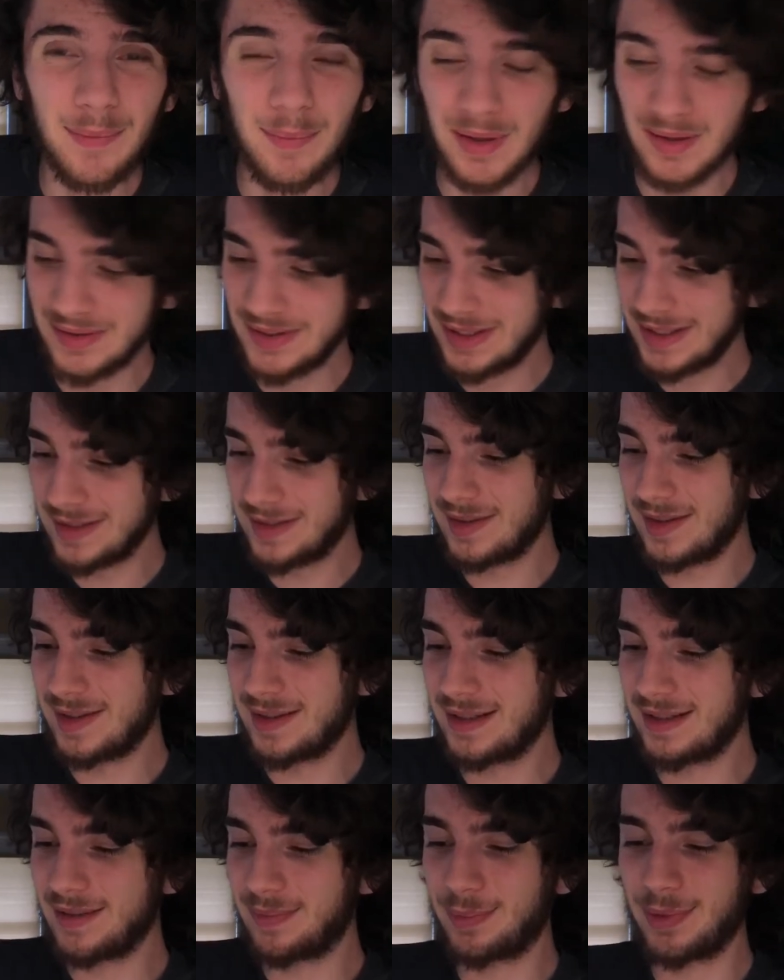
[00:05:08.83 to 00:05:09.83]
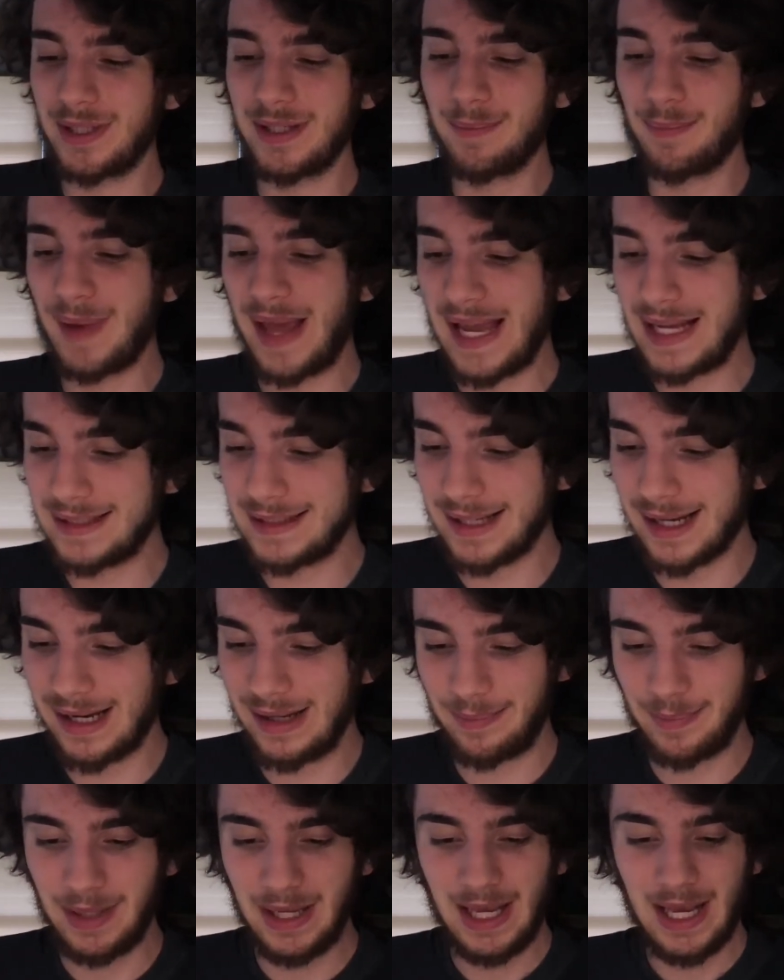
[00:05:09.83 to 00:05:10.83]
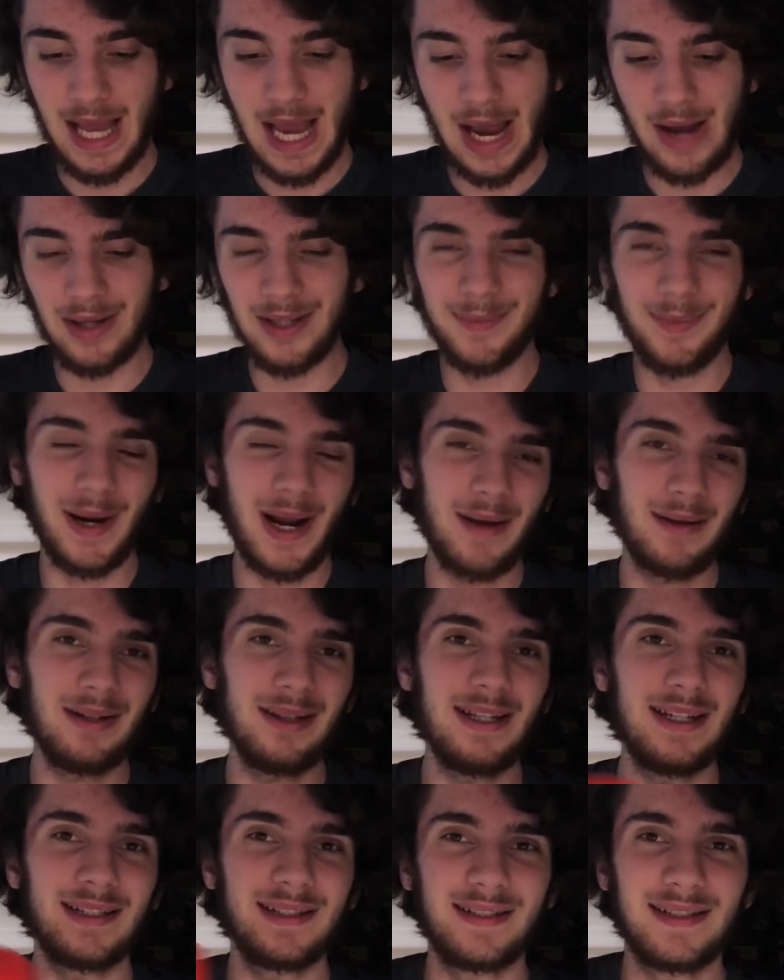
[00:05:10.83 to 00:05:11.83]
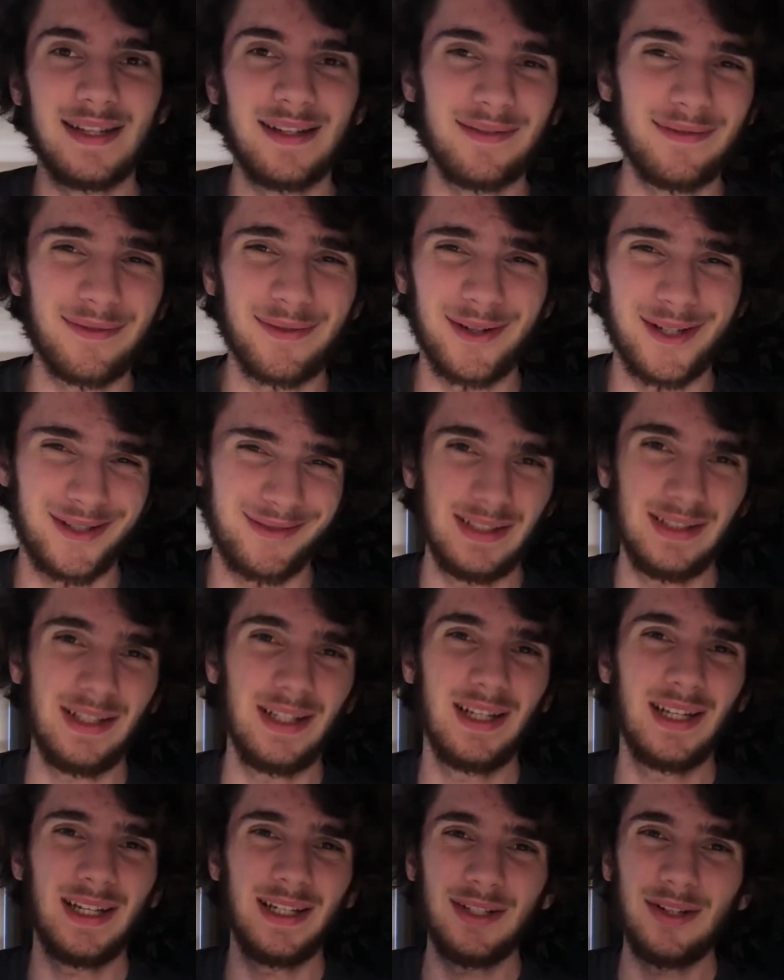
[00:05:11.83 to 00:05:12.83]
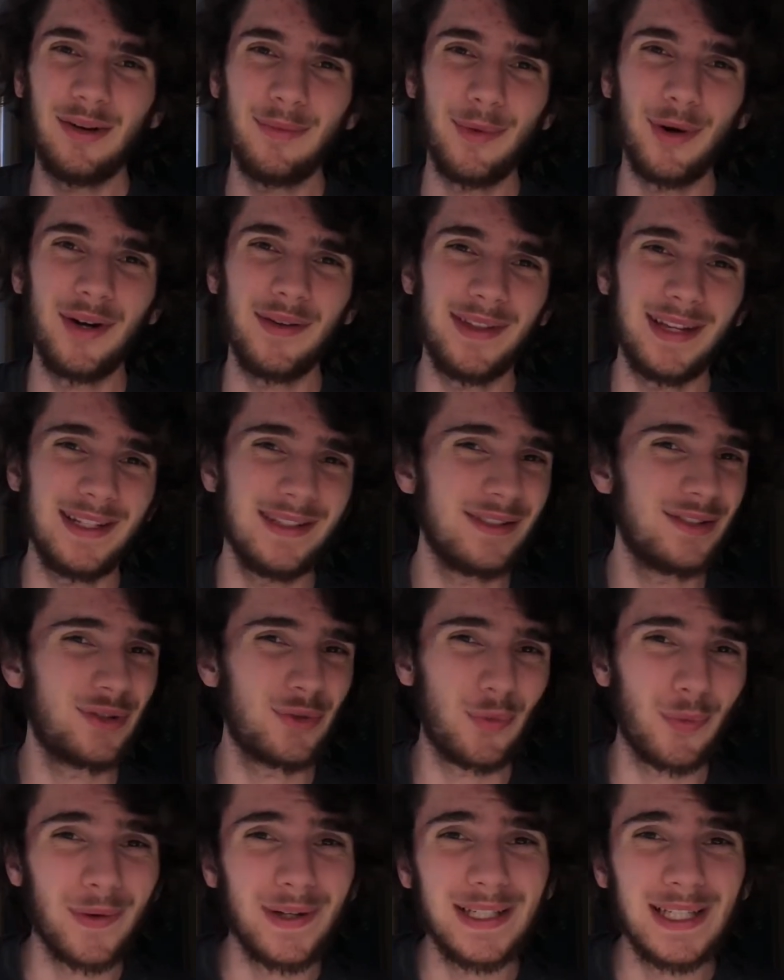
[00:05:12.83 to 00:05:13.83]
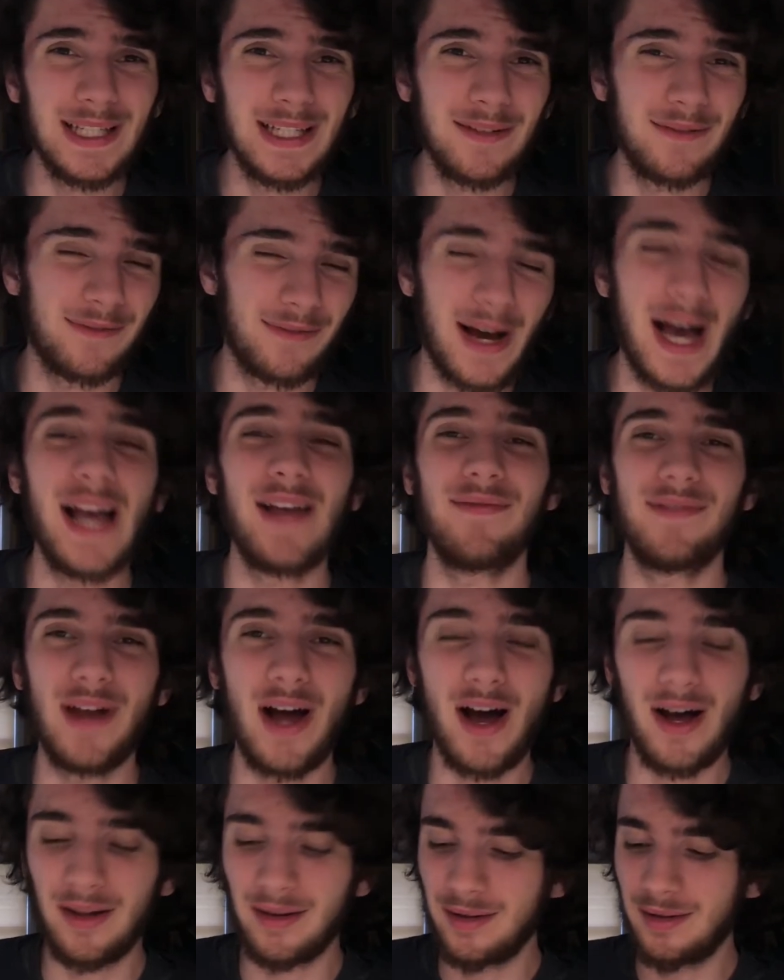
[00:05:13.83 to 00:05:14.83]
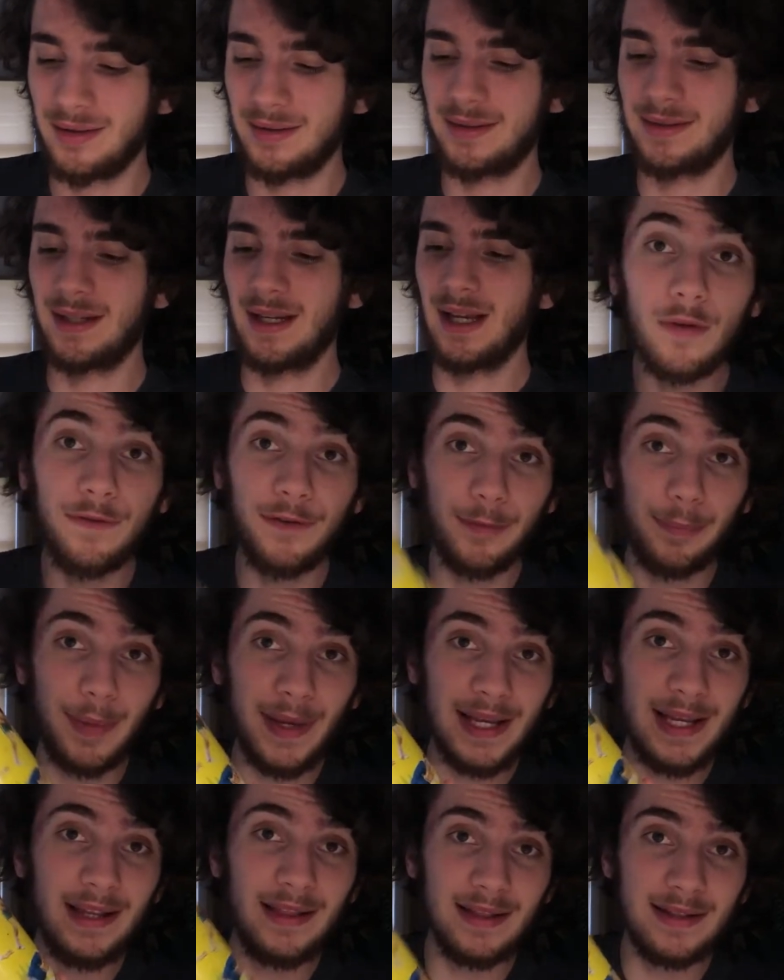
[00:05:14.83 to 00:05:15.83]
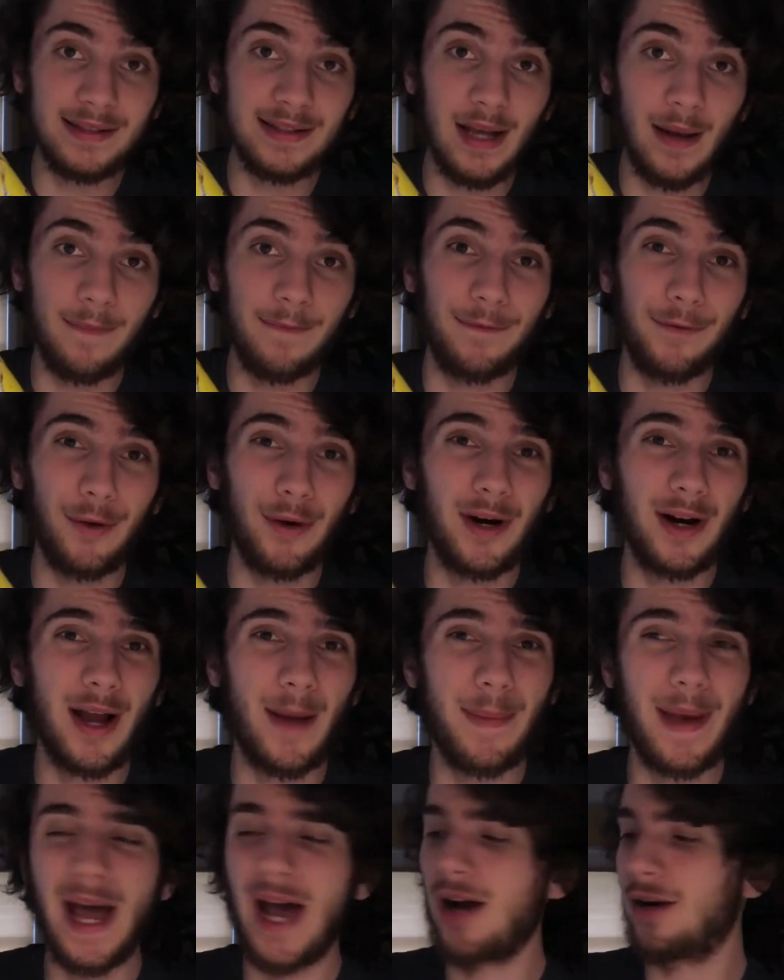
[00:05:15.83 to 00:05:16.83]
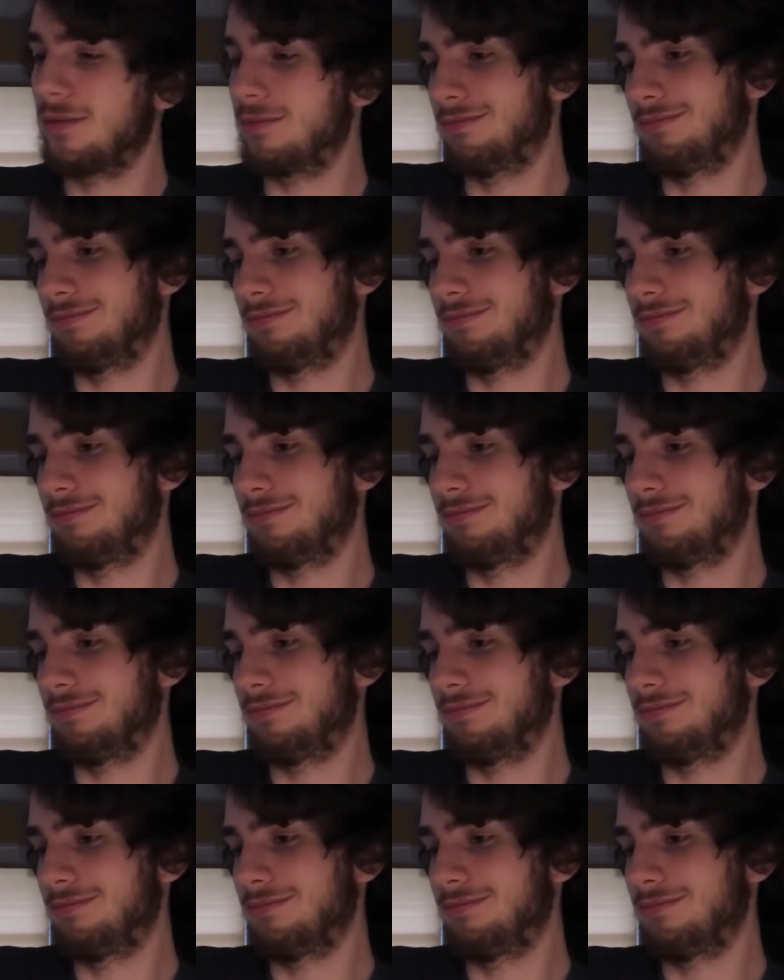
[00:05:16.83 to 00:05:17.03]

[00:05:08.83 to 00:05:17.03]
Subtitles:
but since this is pretty banged up, I would probably list it for no more than $25. For picking this up for about